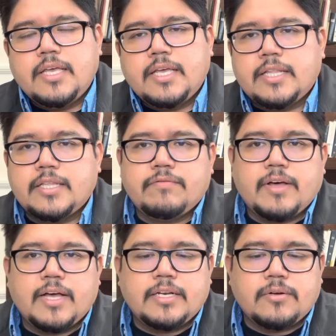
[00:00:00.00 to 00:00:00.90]
and then
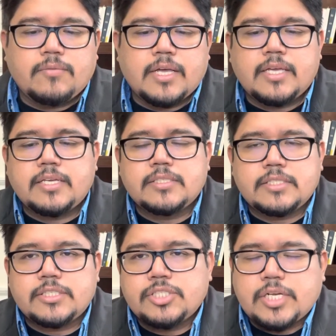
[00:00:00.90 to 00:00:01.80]
finding ways to
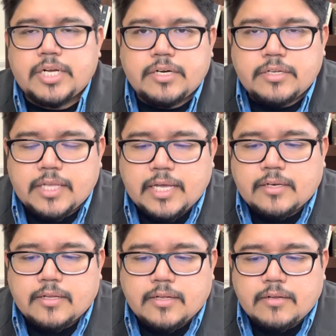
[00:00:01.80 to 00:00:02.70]
share that
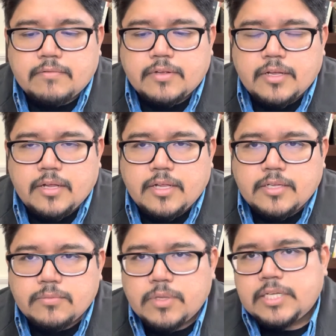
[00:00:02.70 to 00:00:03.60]
love
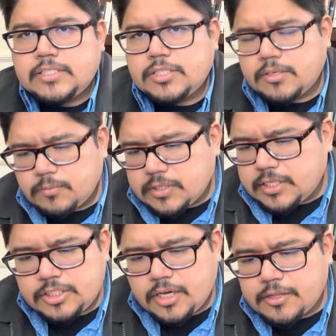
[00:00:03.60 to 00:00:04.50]
with
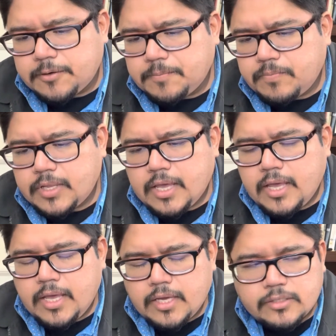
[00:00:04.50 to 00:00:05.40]
each other.
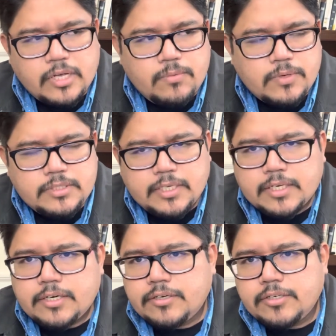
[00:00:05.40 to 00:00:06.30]
And so I want to
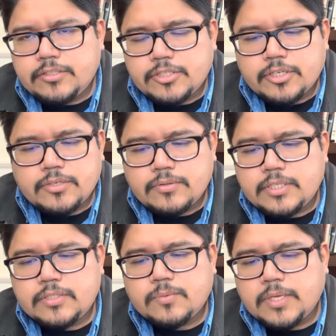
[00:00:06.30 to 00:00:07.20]
encourage you
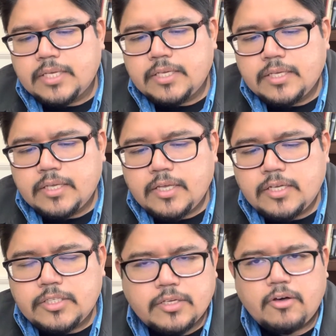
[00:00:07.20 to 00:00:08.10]
this week
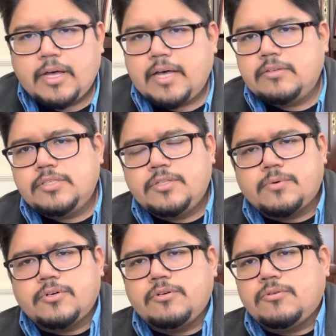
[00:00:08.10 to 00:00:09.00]
to go out into the
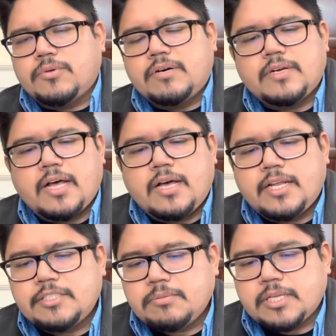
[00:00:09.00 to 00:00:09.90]
world, wherever God
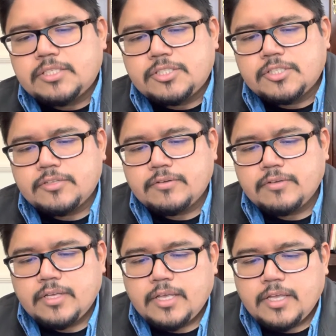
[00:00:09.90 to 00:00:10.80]
has placed you,
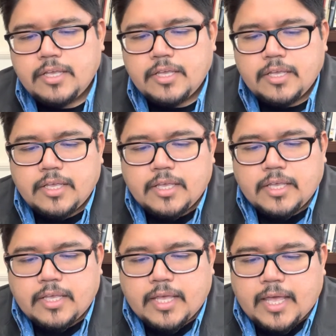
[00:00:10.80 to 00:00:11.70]

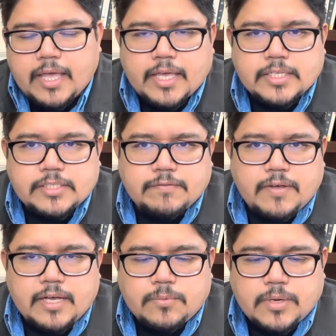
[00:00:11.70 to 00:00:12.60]
and to
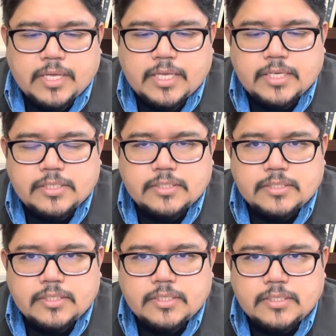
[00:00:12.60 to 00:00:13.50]
find
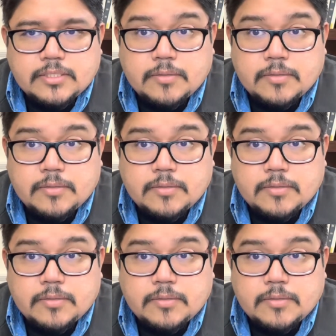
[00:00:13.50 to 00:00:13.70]
ways to